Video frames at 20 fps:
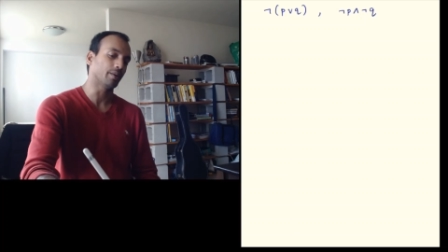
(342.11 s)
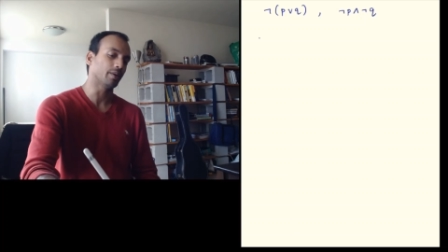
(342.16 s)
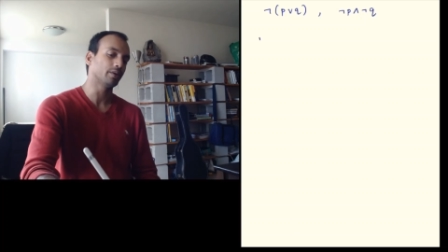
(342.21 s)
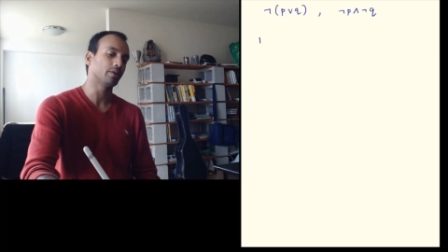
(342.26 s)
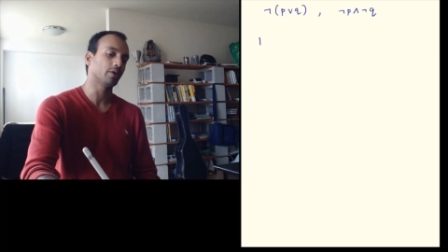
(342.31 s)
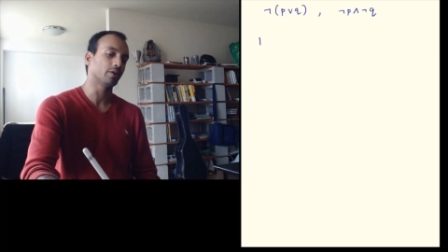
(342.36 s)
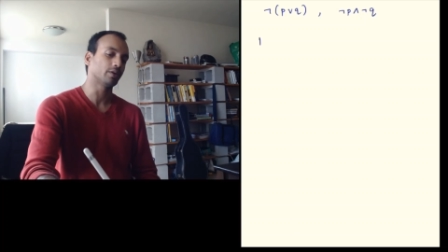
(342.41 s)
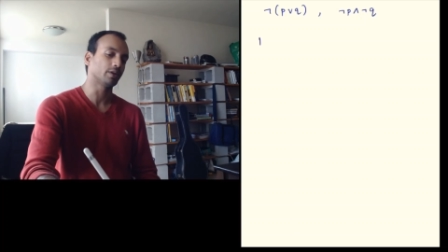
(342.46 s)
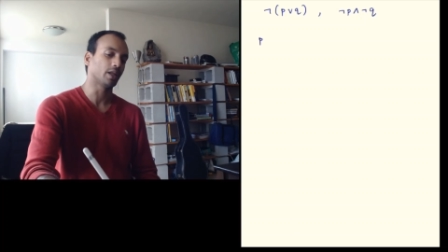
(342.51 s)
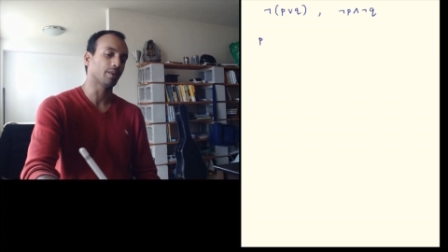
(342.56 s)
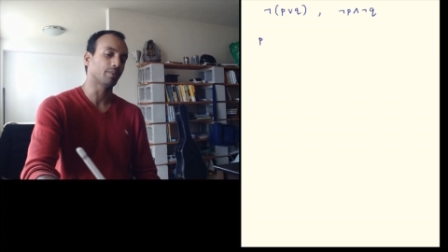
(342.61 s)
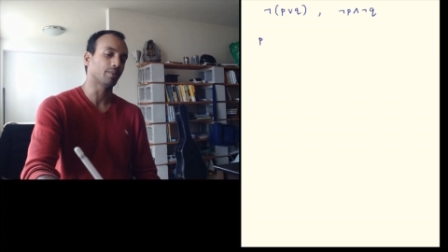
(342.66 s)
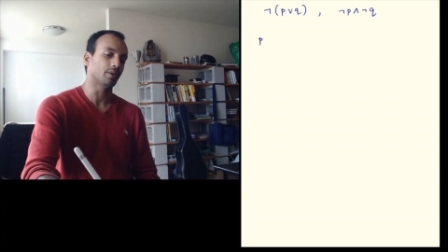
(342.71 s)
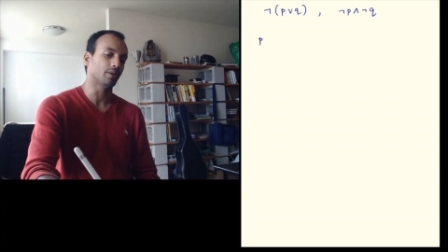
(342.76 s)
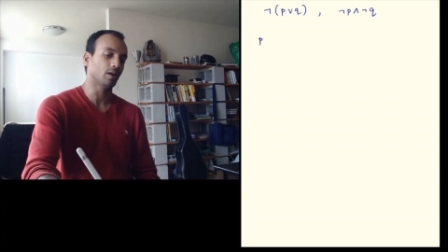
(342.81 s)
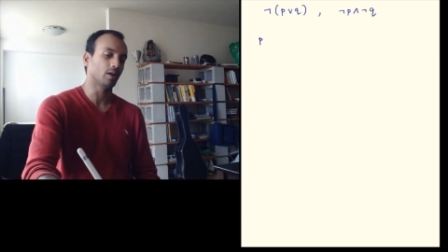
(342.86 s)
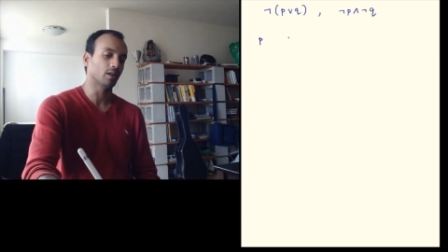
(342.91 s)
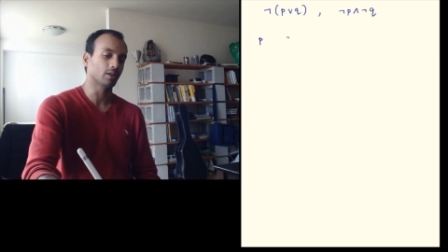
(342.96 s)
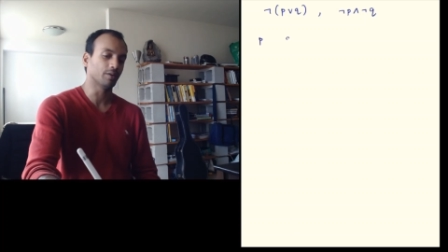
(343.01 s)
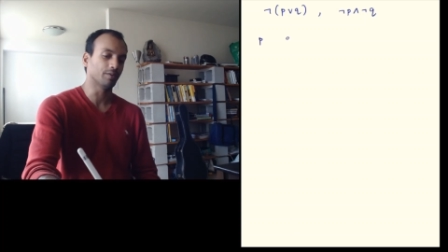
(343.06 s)
truth table
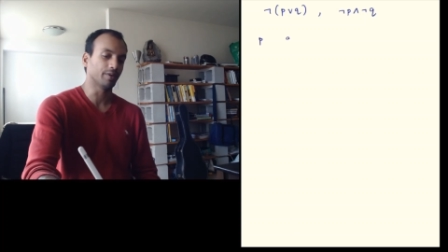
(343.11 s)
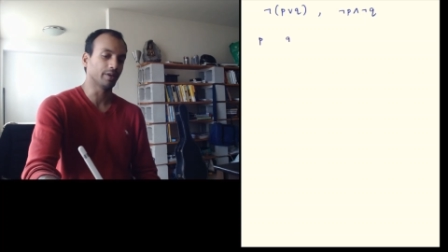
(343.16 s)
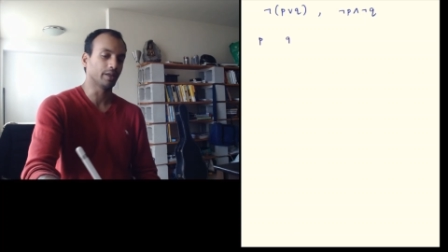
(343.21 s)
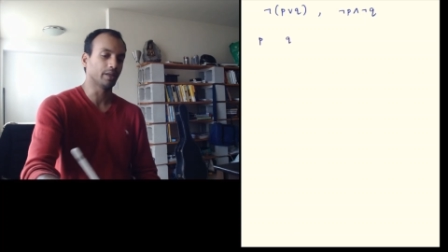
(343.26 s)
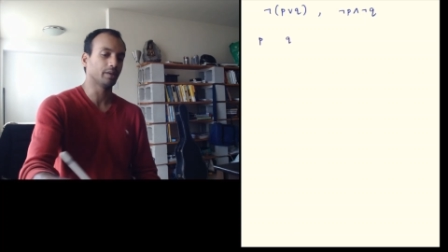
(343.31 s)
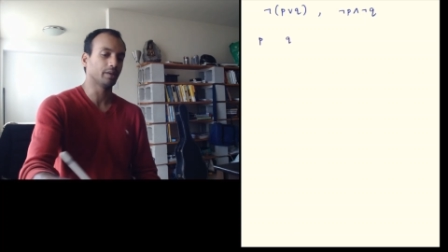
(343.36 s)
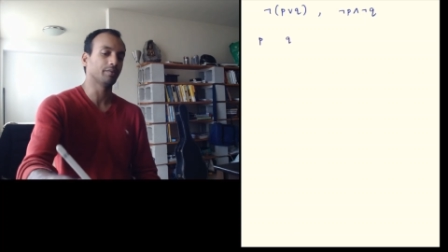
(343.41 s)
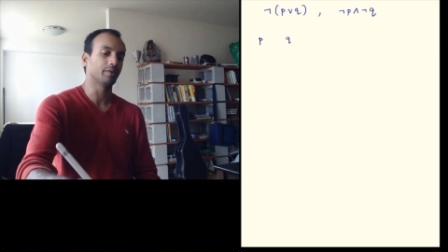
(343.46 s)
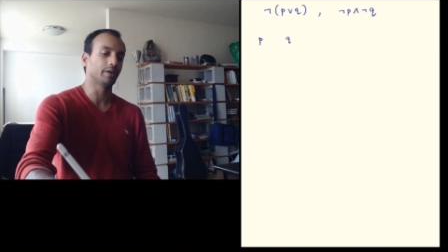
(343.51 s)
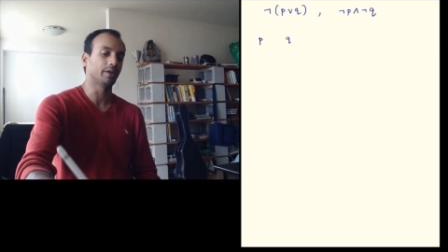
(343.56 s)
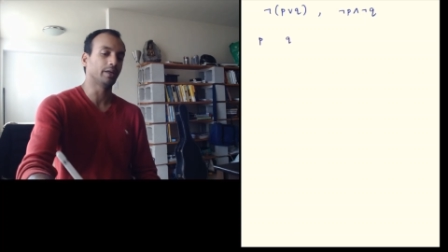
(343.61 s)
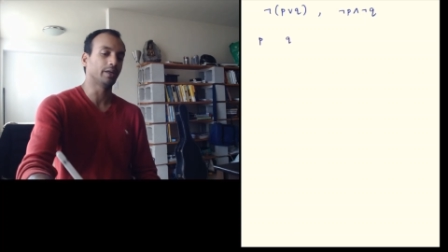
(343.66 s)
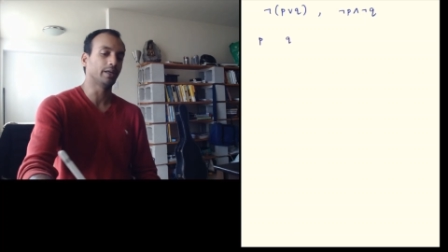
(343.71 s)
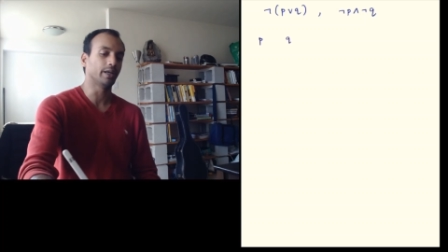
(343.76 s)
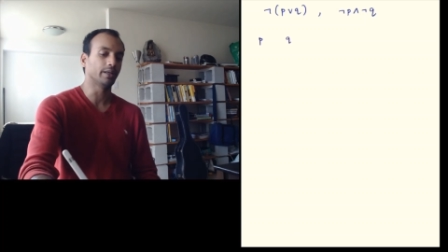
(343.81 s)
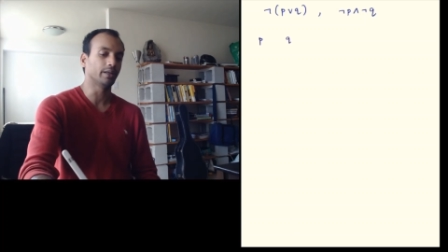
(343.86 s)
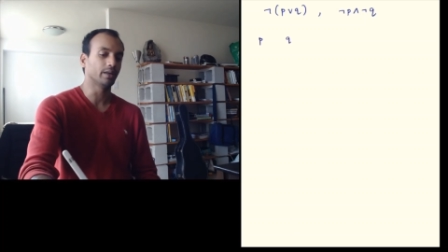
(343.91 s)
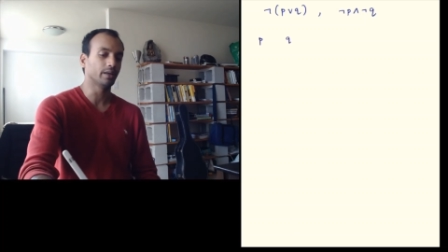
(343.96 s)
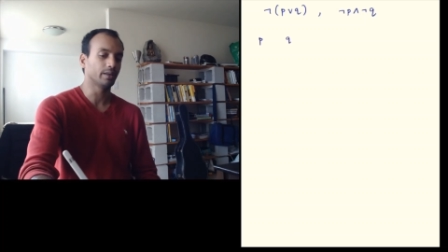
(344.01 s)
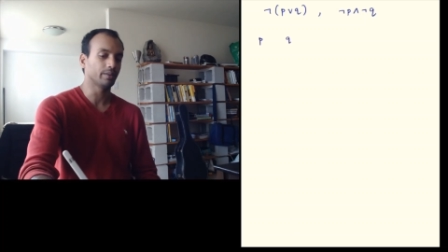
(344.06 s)
although we we did
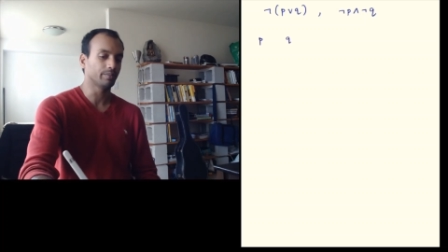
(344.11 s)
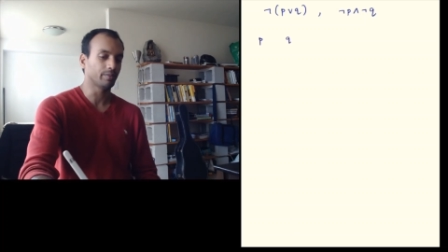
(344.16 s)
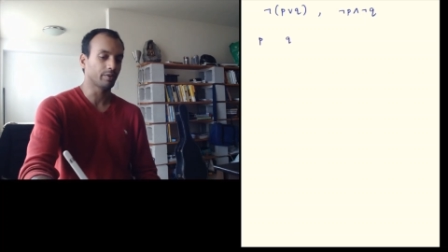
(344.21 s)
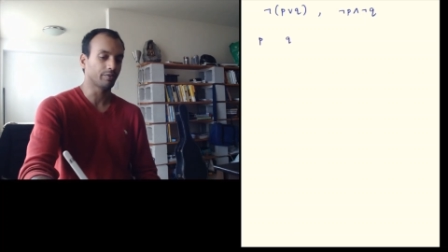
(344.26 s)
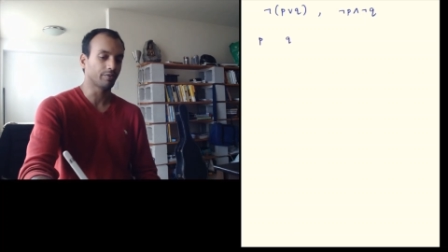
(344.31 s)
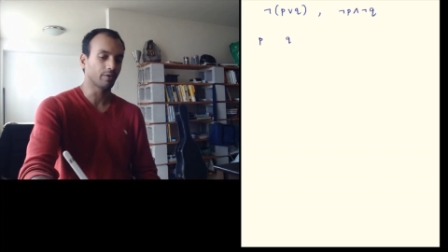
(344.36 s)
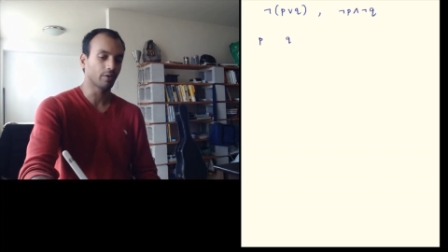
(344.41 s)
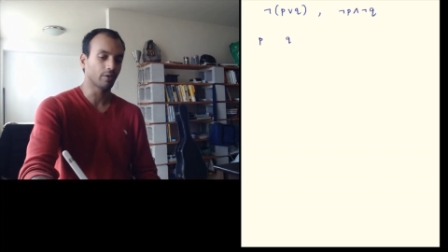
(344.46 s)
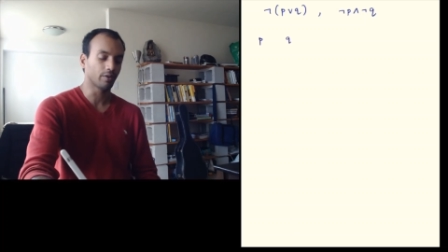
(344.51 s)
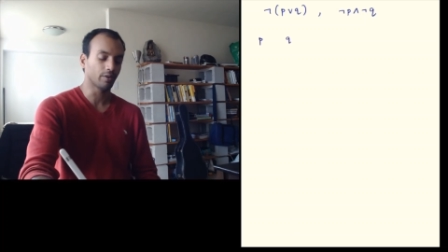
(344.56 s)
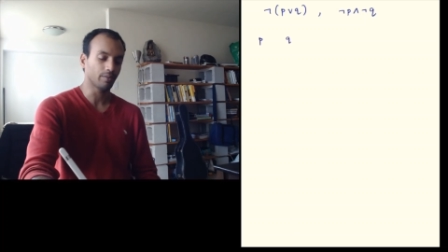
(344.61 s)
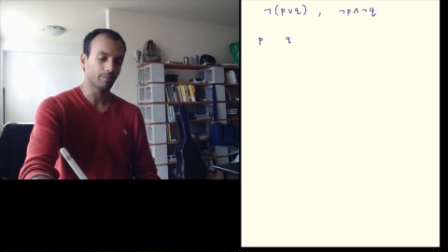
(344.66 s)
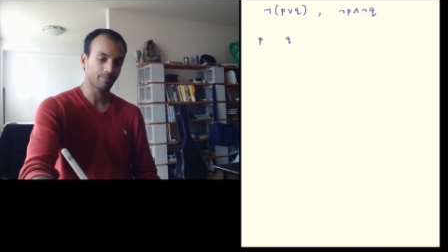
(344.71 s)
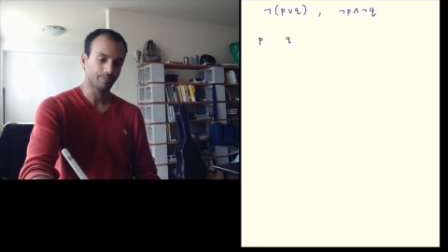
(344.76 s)
it before